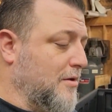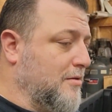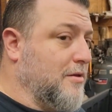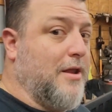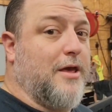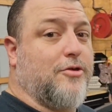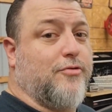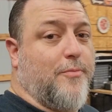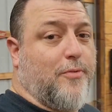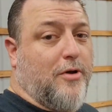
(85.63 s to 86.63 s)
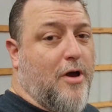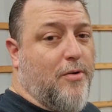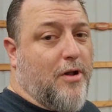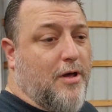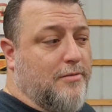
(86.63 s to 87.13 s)
the next trip we're going
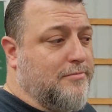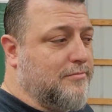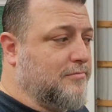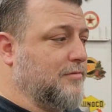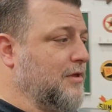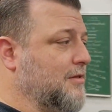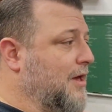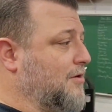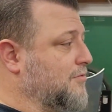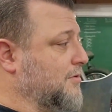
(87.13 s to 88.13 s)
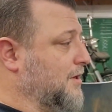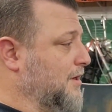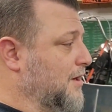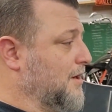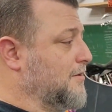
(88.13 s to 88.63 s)
on is actually
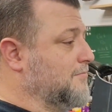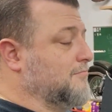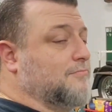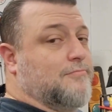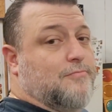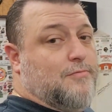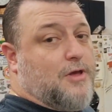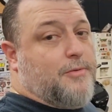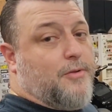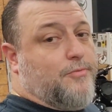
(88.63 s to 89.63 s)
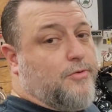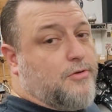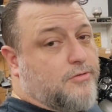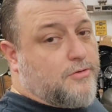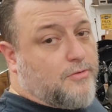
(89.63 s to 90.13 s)
coming up real
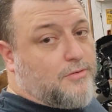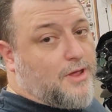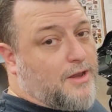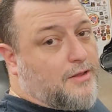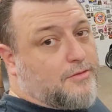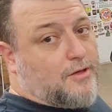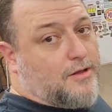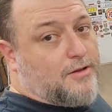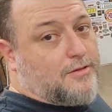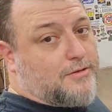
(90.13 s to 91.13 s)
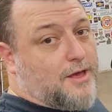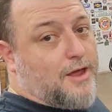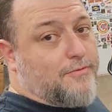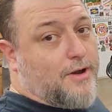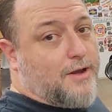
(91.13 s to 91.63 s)
soon, and it's on this guy
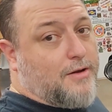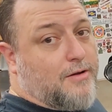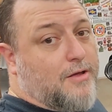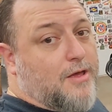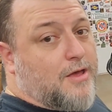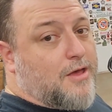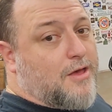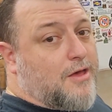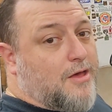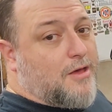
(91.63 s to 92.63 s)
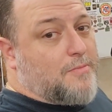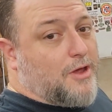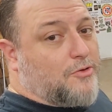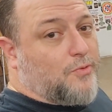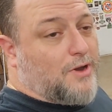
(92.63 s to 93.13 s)
right here. My
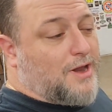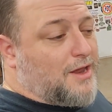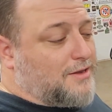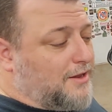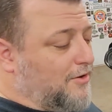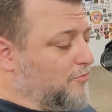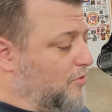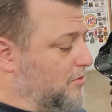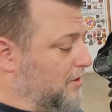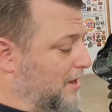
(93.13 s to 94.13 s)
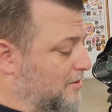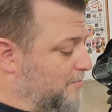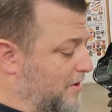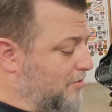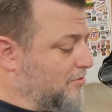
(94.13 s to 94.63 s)
2019 Road Glide
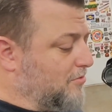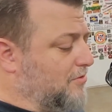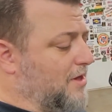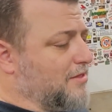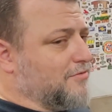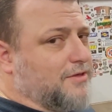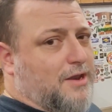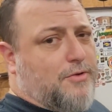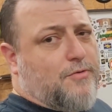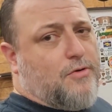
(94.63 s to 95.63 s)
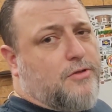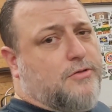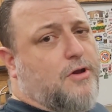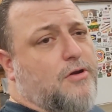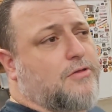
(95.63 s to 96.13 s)
Special. You guys have seen it. We rode to
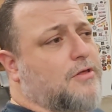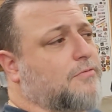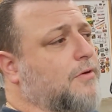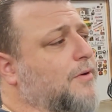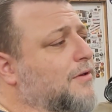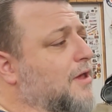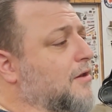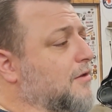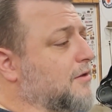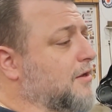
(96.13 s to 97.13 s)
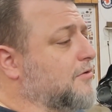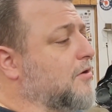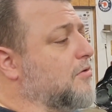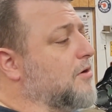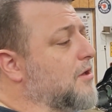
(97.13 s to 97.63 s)
Sturgis. We went down to
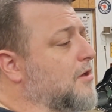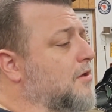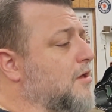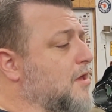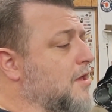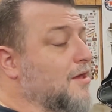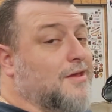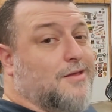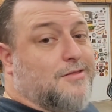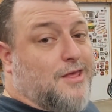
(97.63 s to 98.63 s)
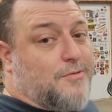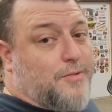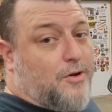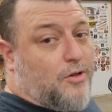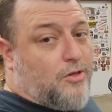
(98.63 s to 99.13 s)
Daytona. This thing's
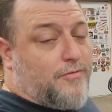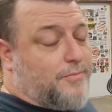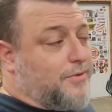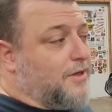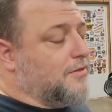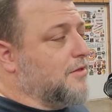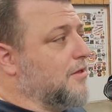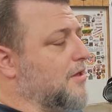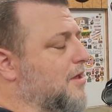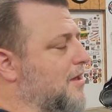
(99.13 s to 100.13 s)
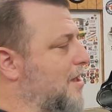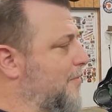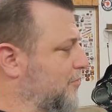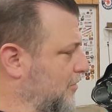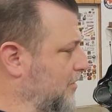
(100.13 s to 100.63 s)
been all over the place.
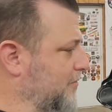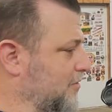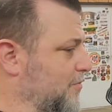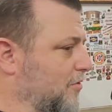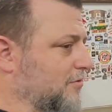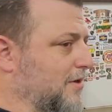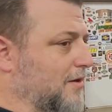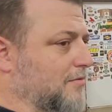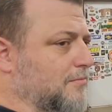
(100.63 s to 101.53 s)
Absolutely love this motorcycle.